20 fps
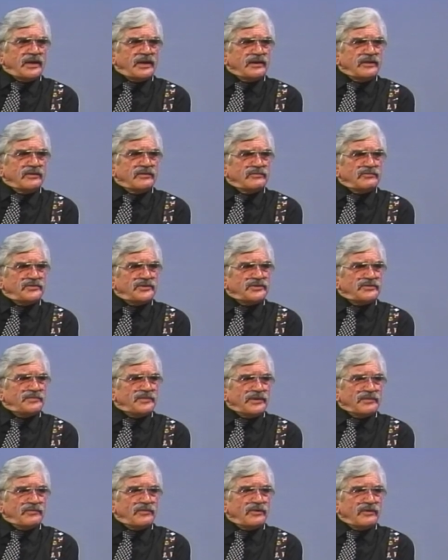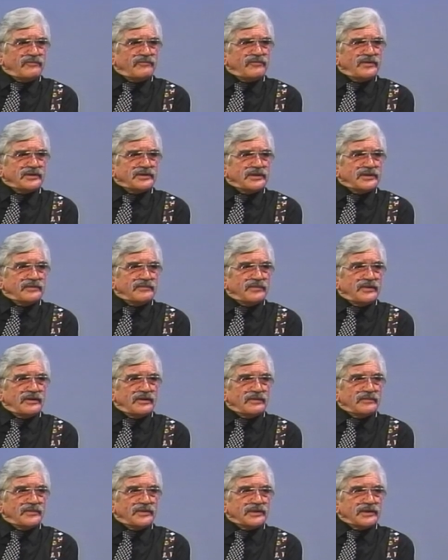You've just been more fun than the
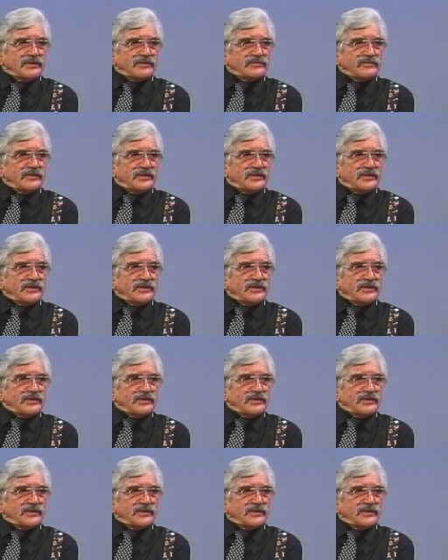Barrel Monkeys, Russ.